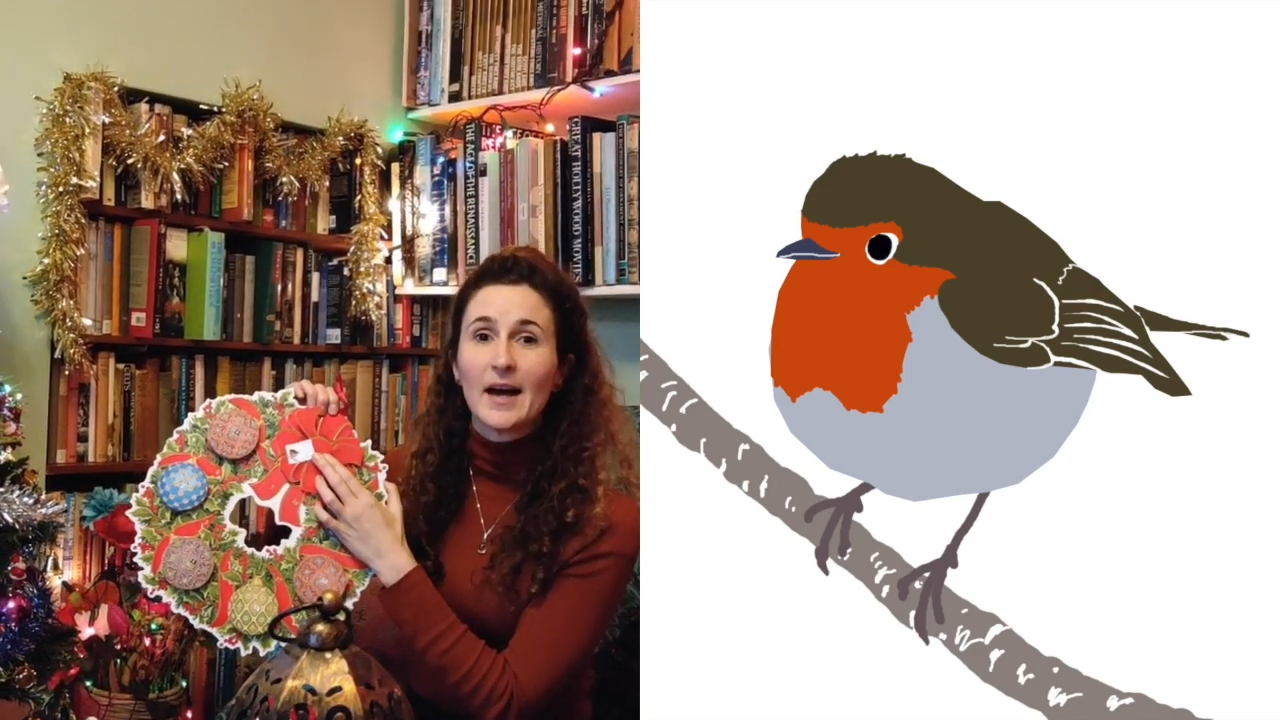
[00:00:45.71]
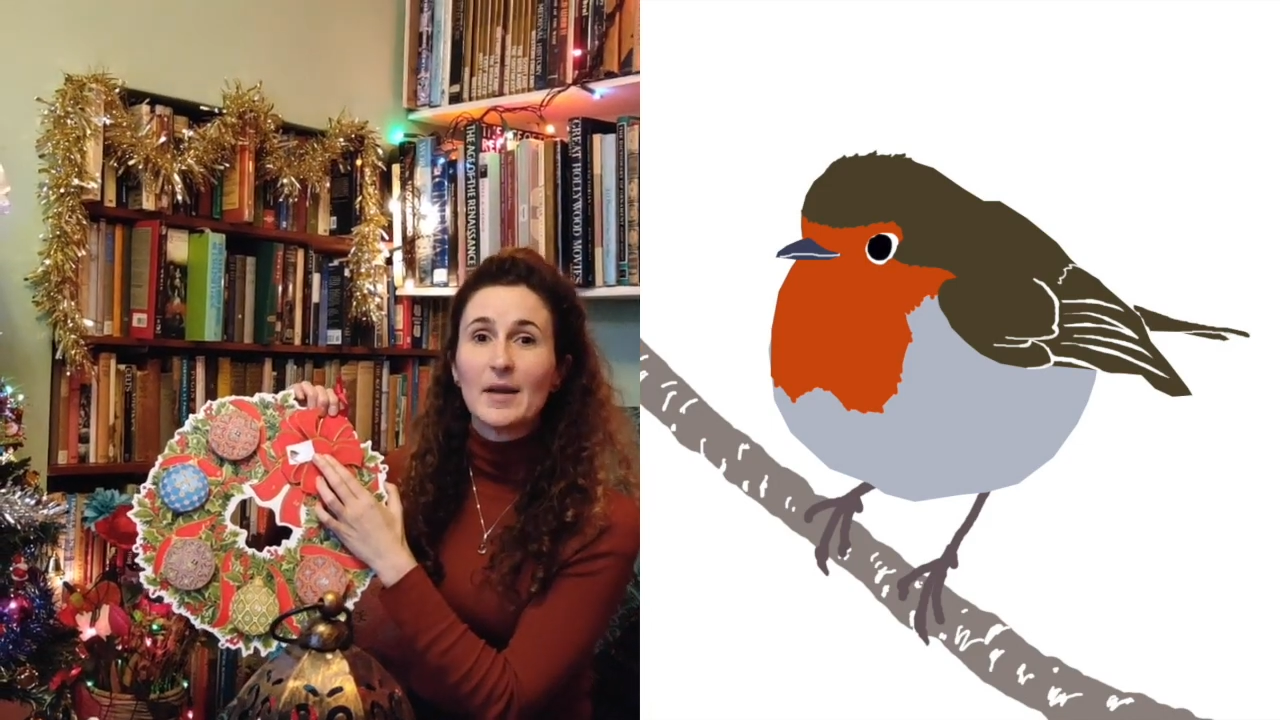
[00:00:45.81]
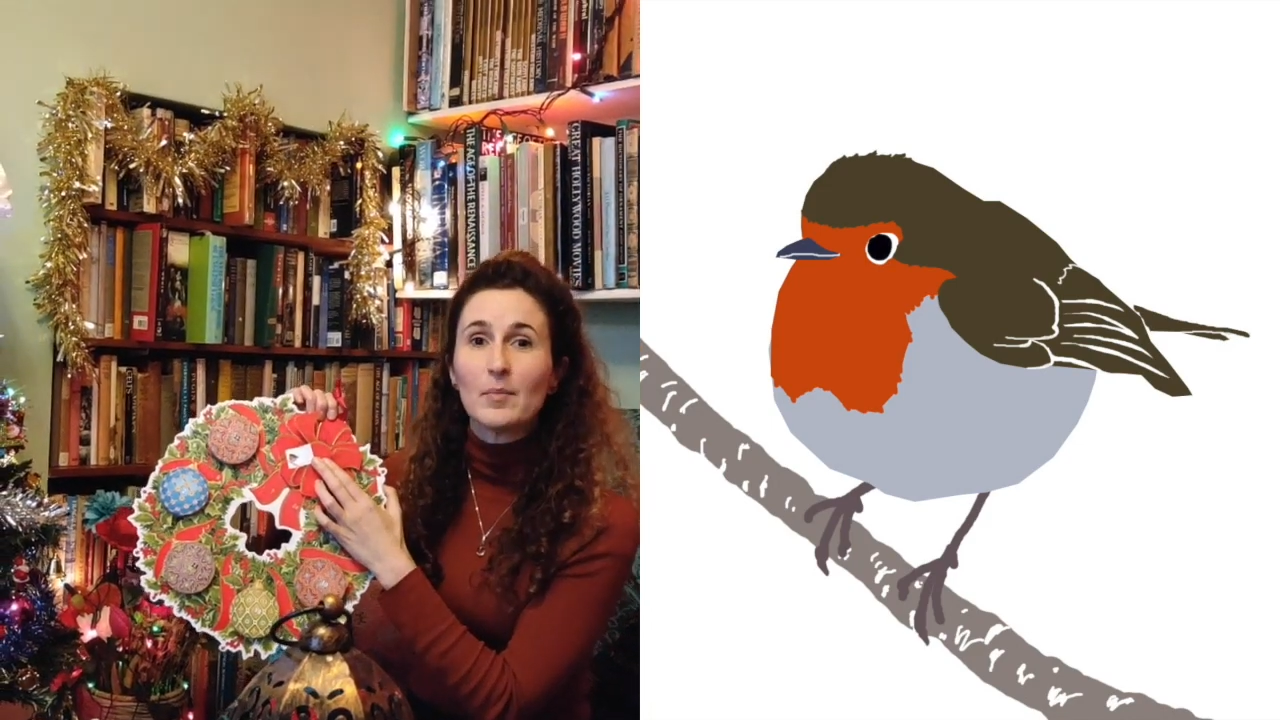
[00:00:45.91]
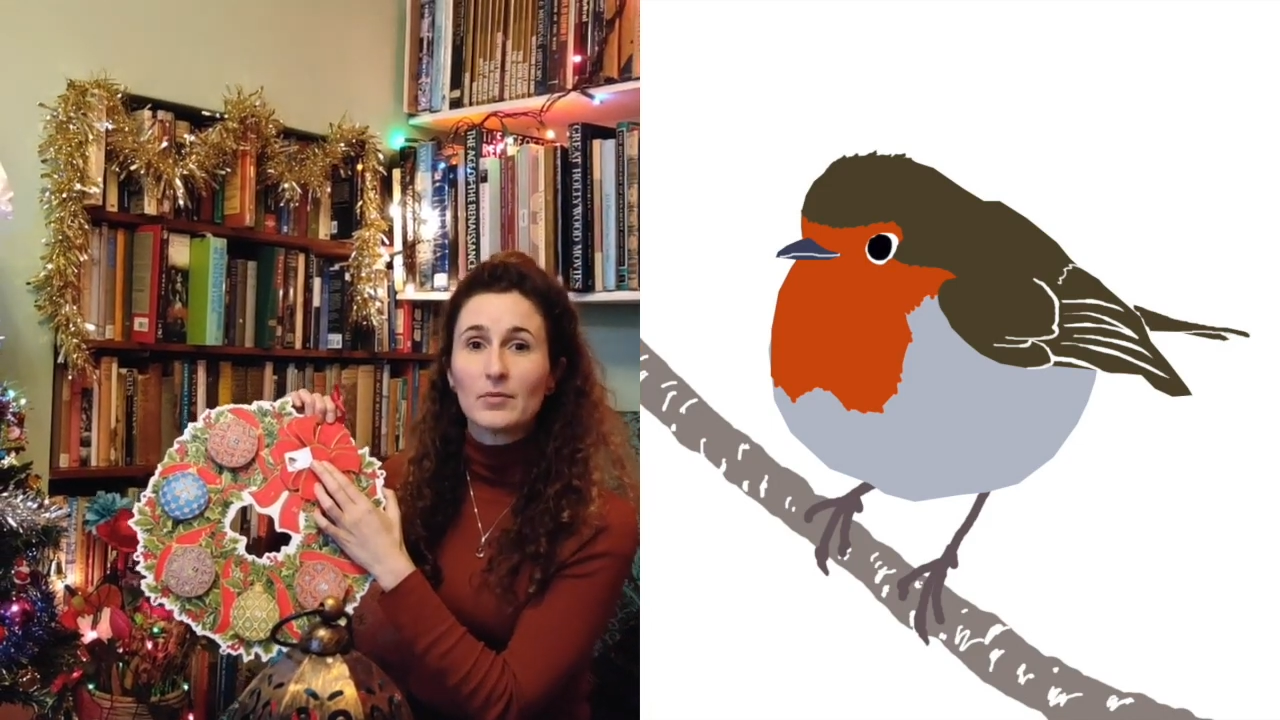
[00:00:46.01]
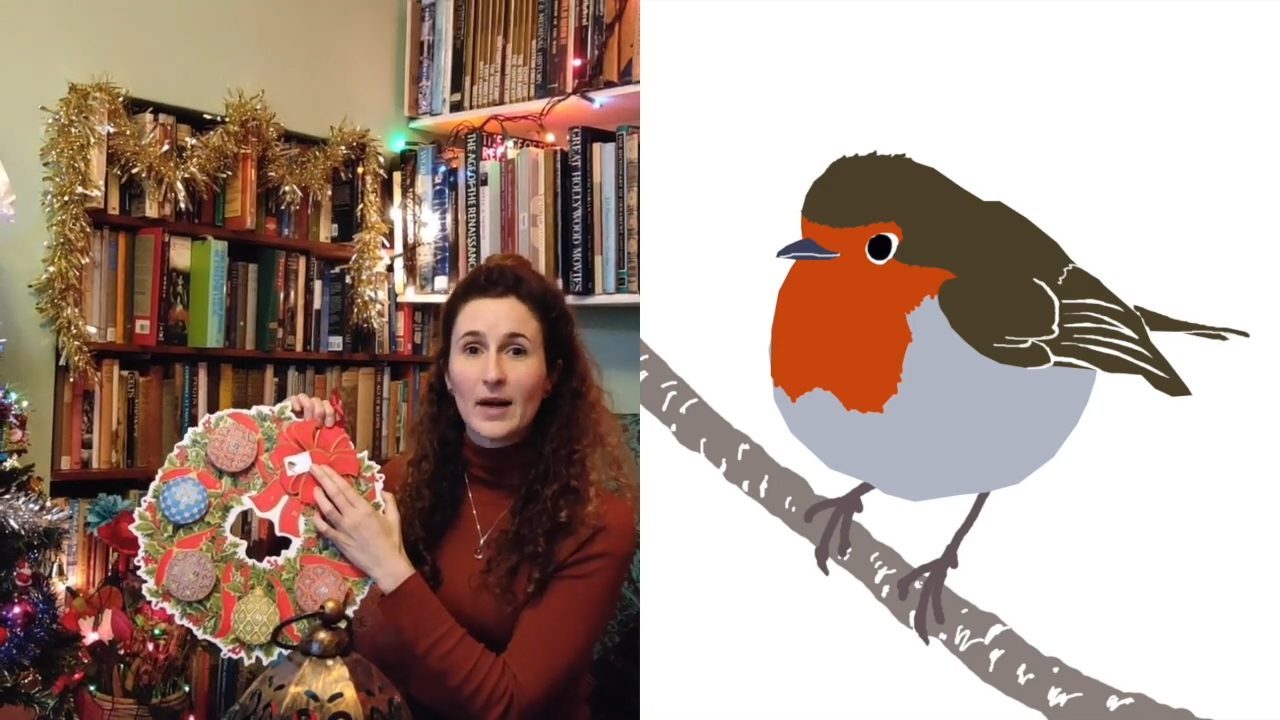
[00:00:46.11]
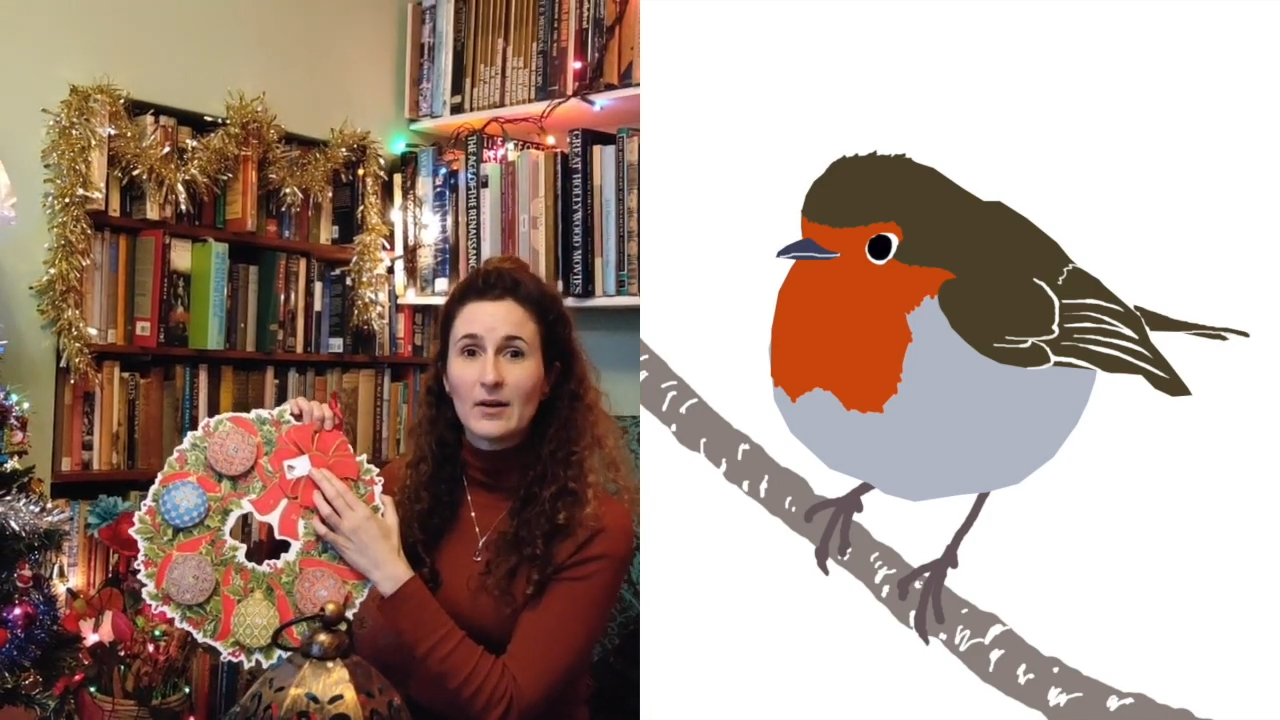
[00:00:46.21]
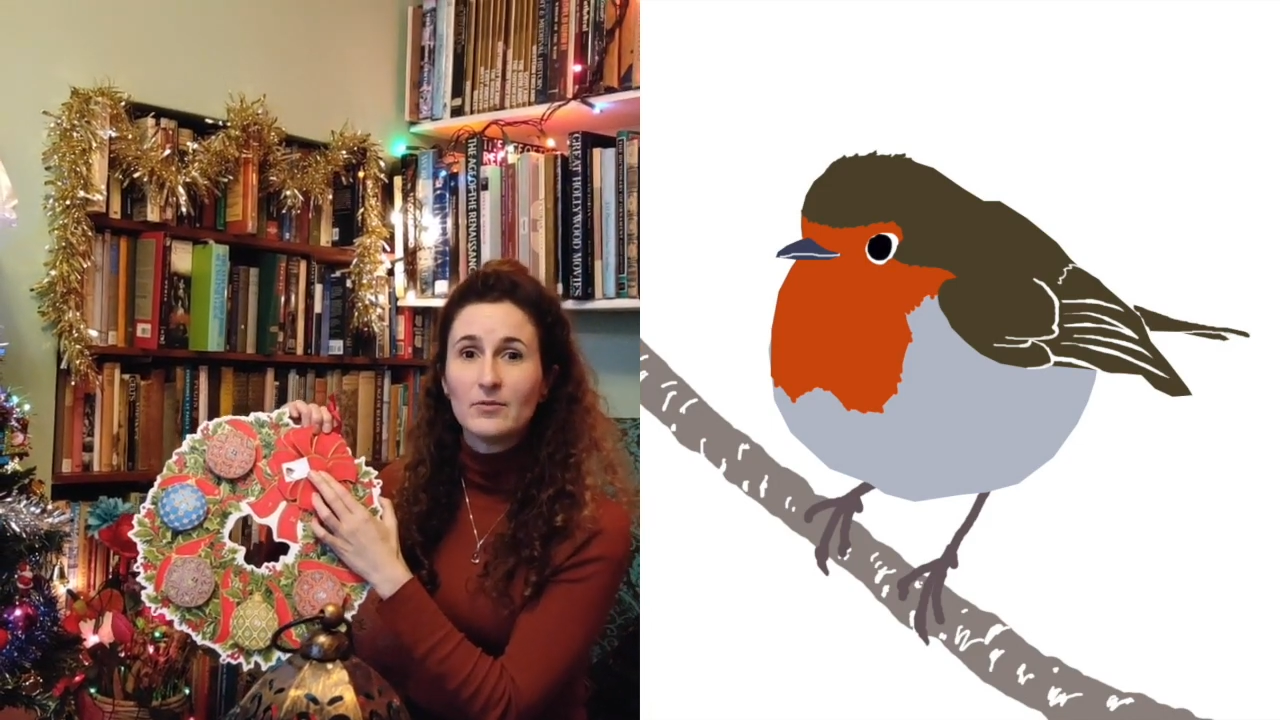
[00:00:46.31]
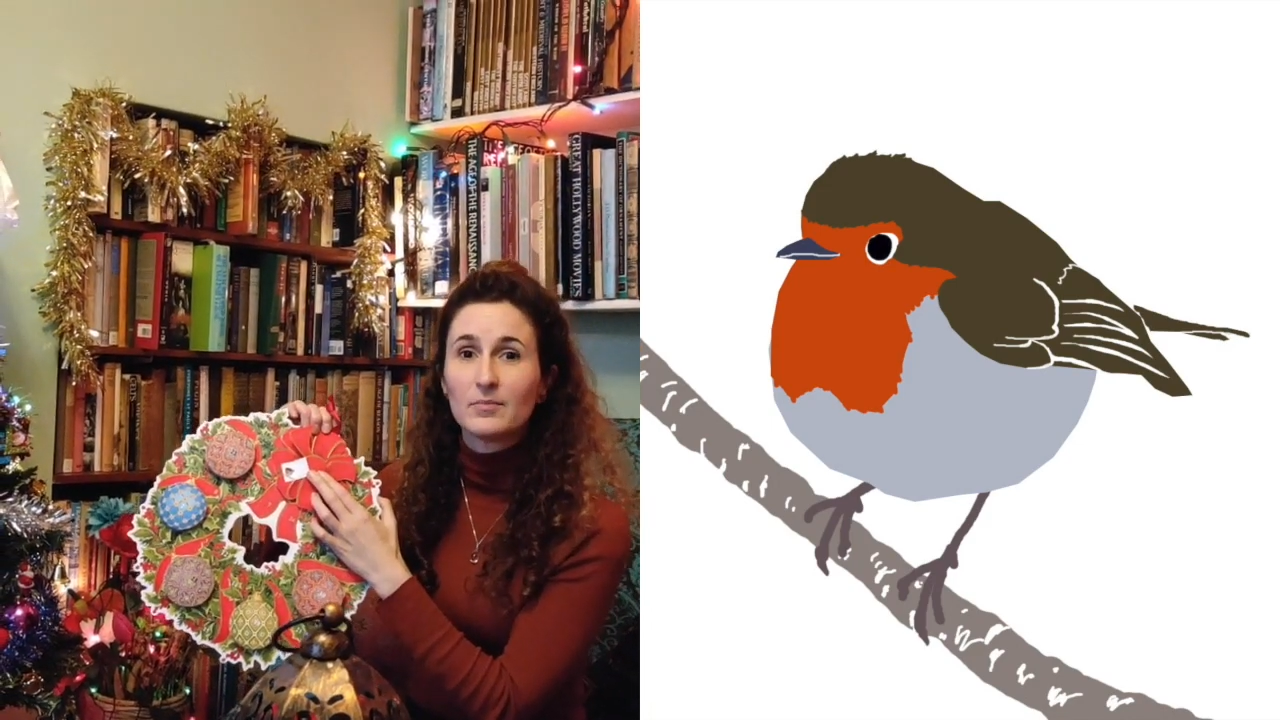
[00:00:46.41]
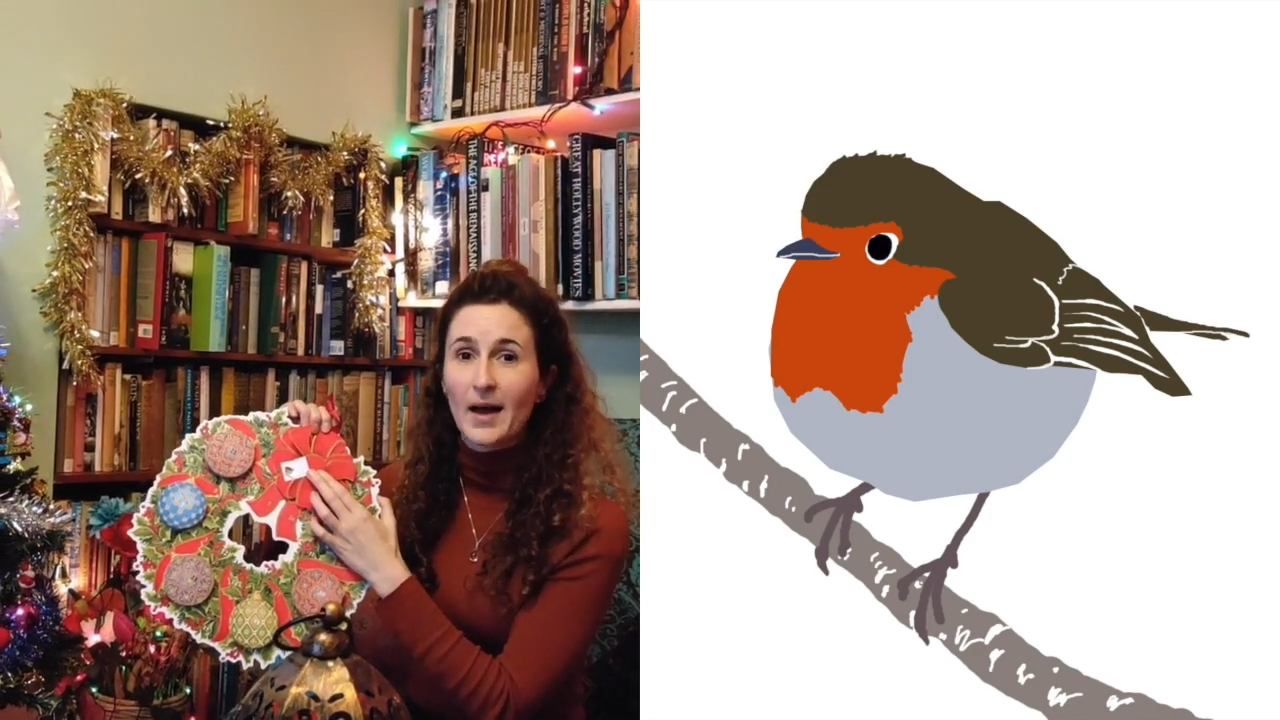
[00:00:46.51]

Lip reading: and a brown